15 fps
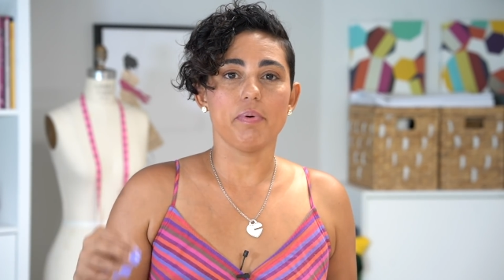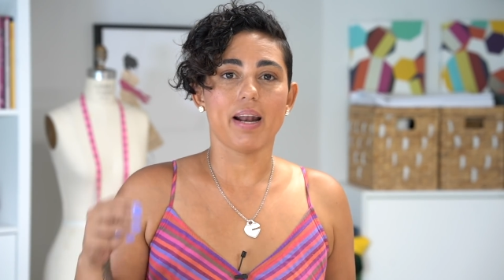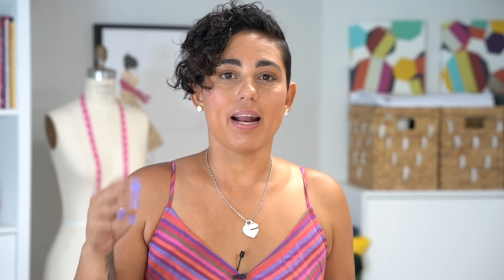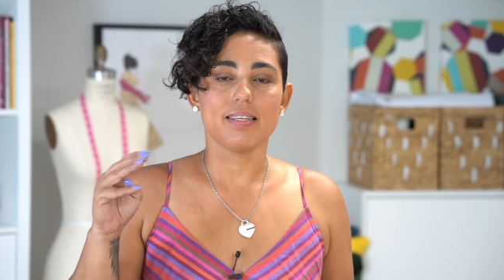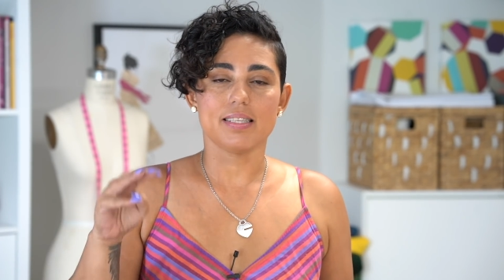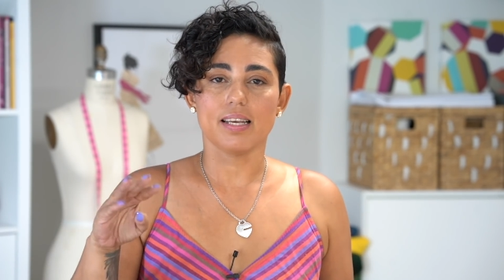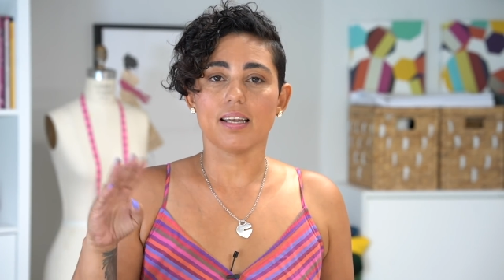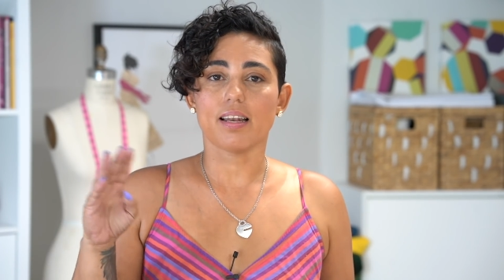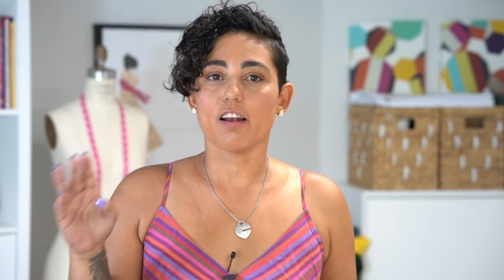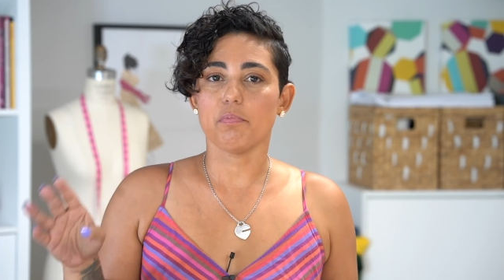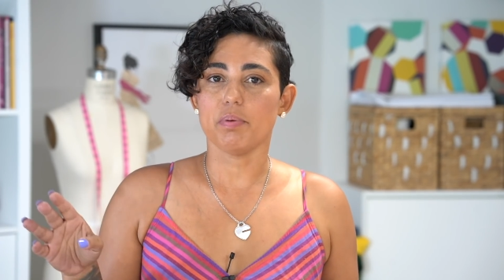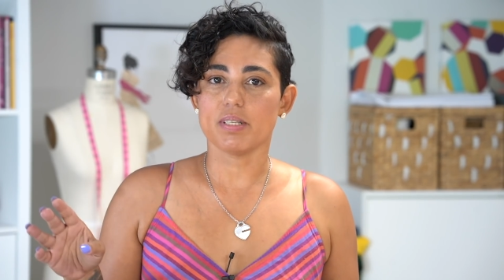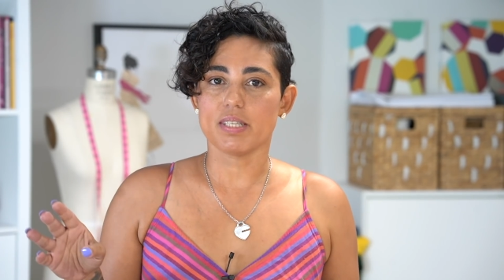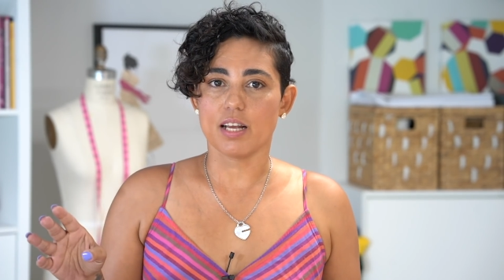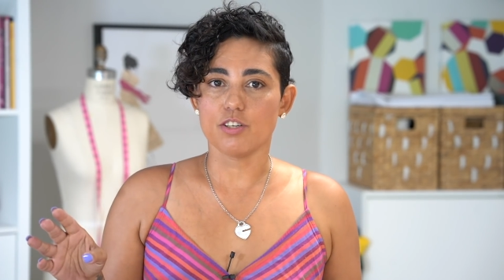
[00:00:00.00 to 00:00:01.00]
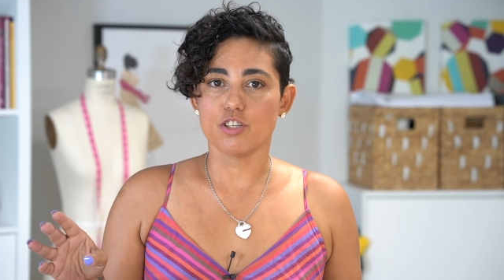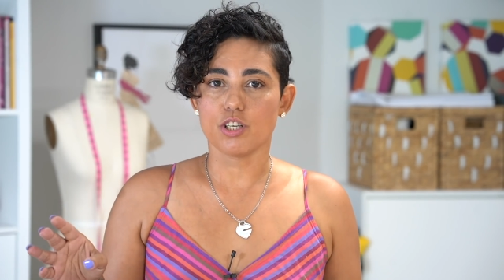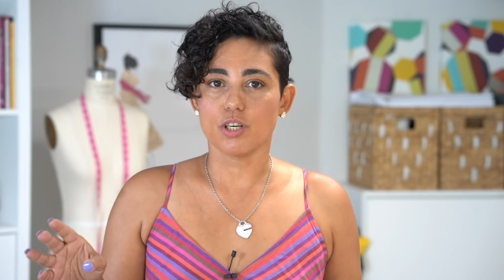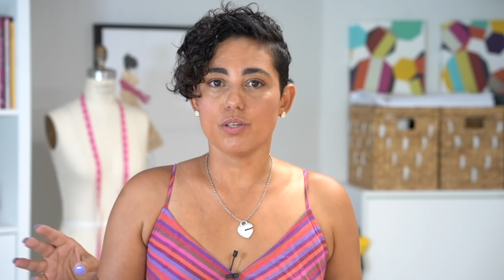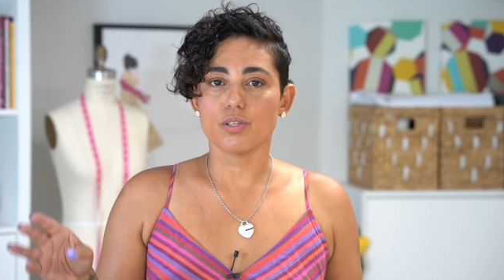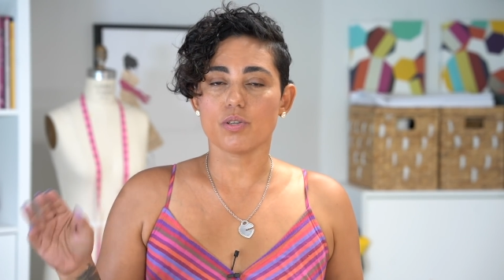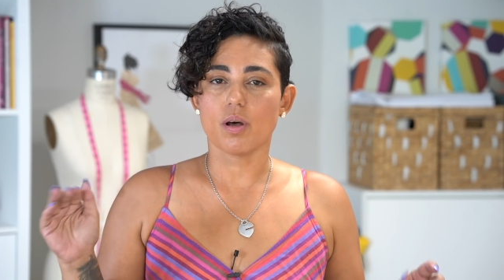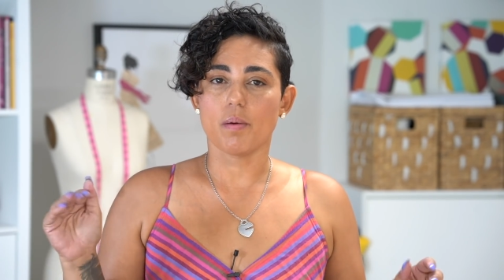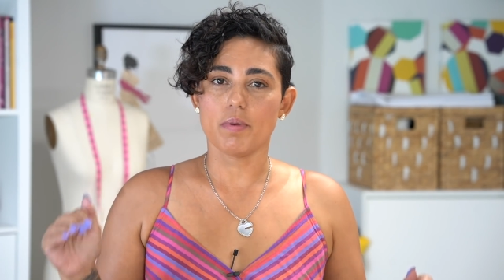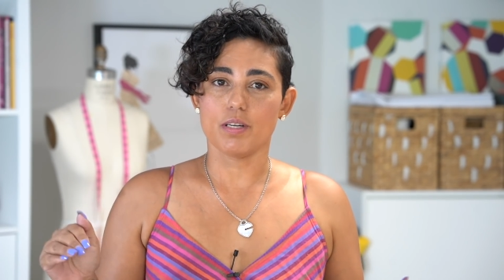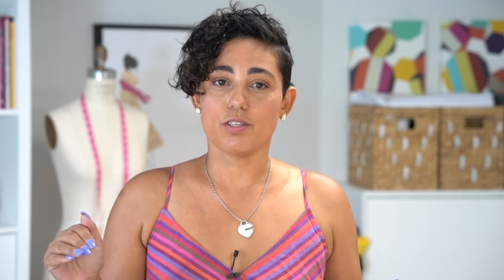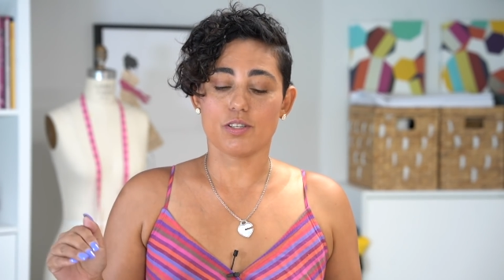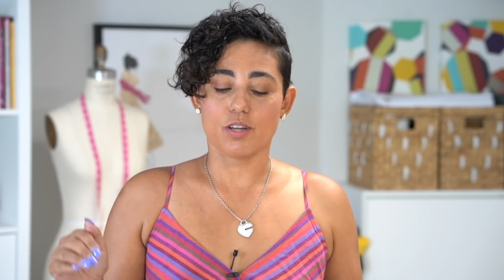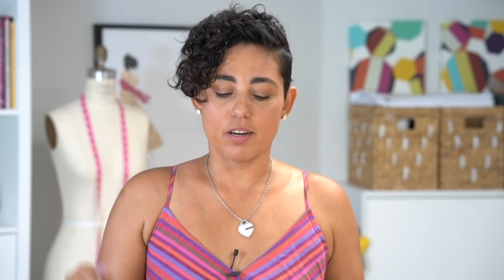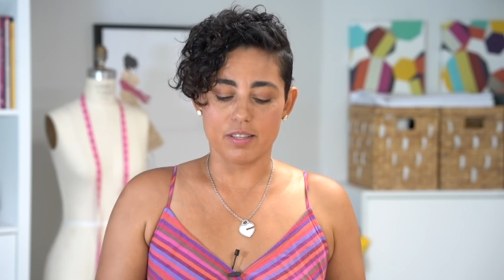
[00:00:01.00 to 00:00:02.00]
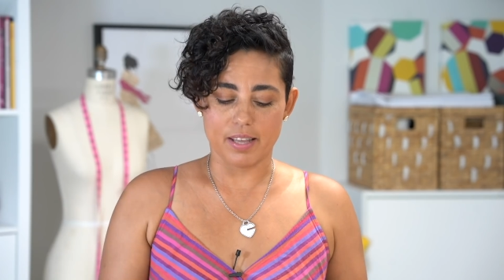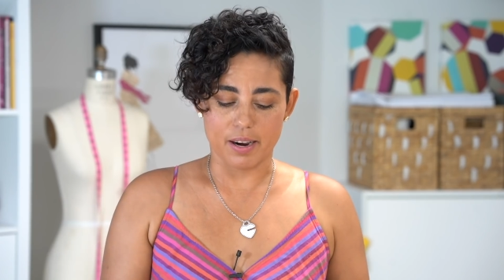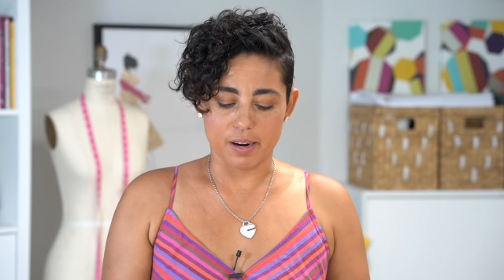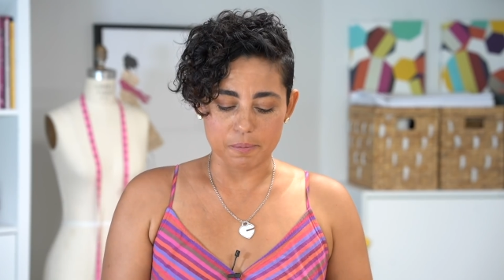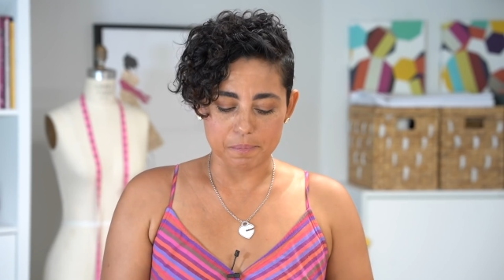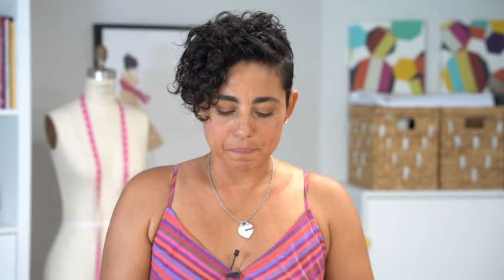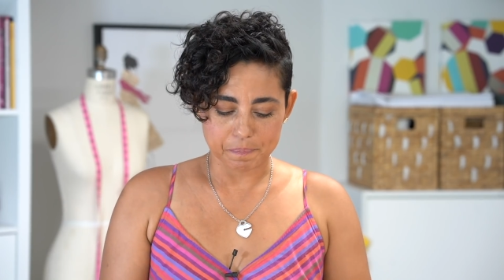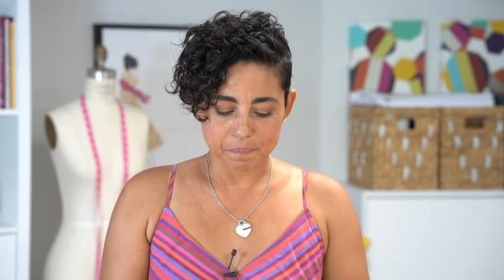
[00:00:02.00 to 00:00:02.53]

but I see a lot of potential. So I'm going to start there.